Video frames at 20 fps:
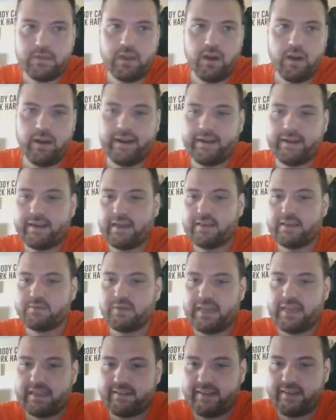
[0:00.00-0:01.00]
All right, guys,
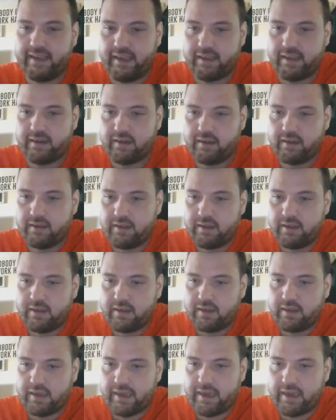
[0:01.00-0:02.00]
we got 10.
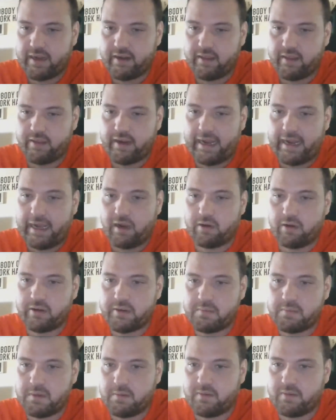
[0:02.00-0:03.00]
I got another hour
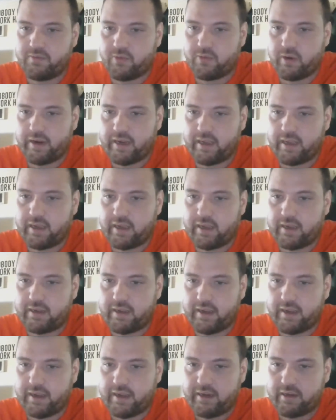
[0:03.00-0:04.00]
in me before I
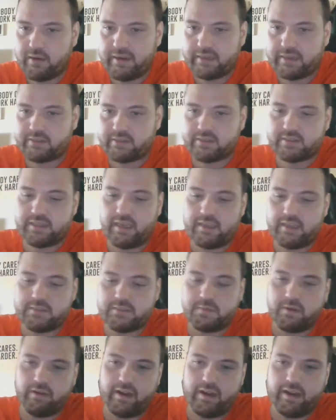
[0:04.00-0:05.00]
got to go
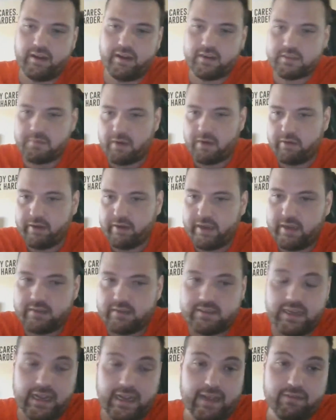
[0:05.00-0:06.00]
exercise. But right here's my
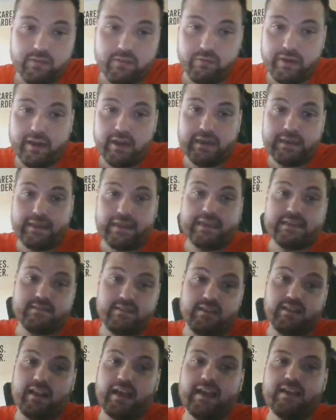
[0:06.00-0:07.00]
Reddit. See, I have a very
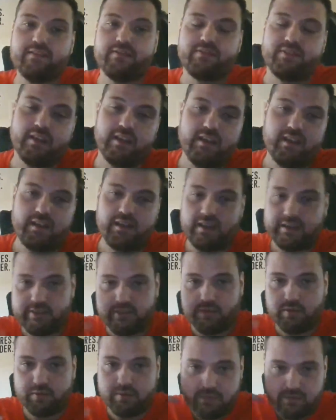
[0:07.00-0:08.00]
lazy life. I
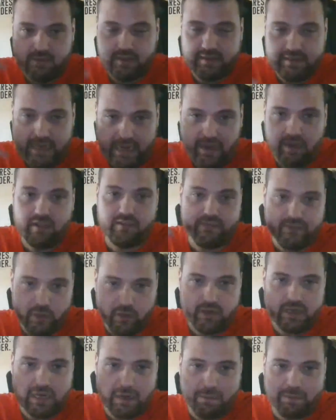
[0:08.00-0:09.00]
dial the
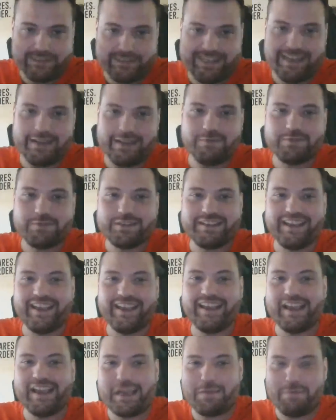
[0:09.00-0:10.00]
phone a couple times a
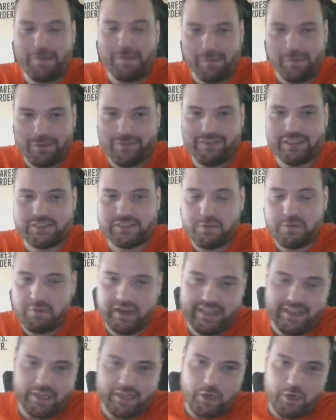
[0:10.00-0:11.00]
day. I get people to invest in
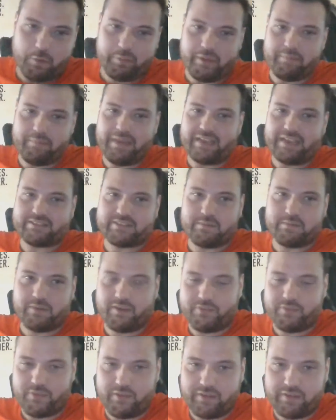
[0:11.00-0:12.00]
money, and I go play
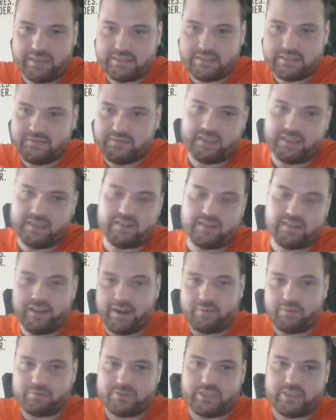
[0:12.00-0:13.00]
basketball for the rest of it, and
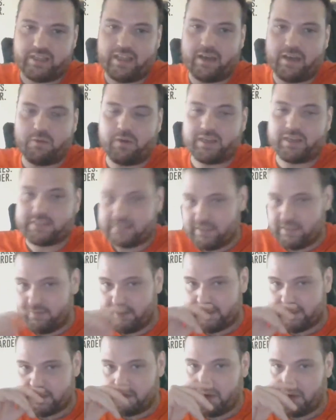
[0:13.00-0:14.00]
then I chill out, watch
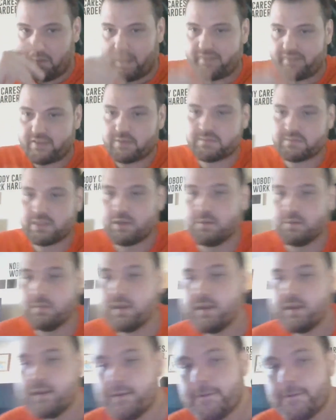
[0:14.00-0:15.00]
TV until my wife comes home.